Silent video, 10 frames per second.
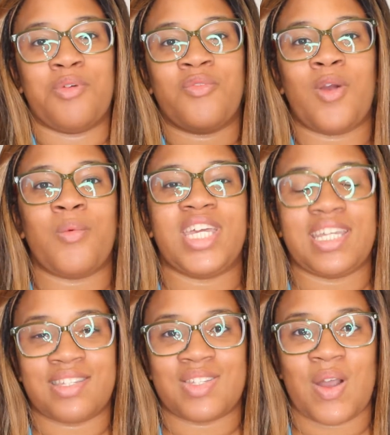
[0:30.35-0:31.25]
Before we
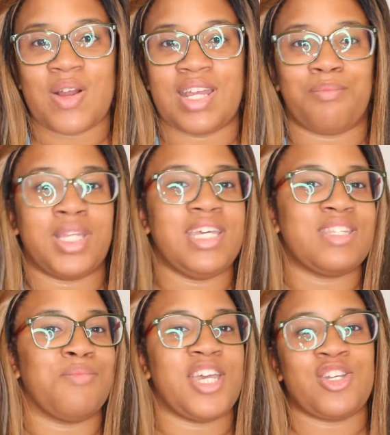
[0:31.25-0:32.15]
get started,
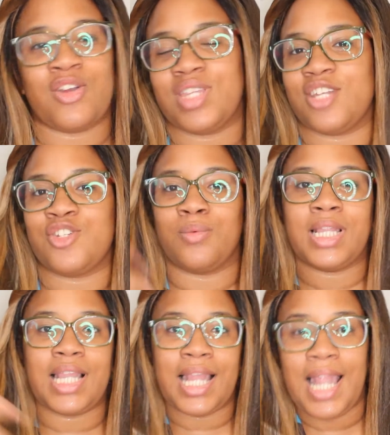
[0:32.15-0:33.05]
please make sure that
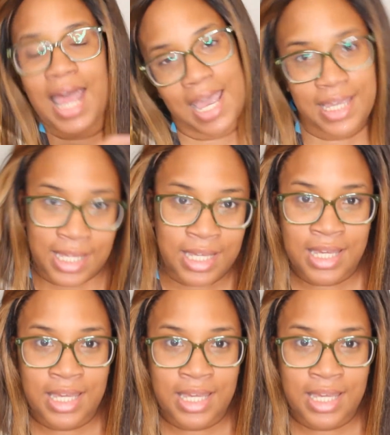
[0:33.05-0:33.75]
you like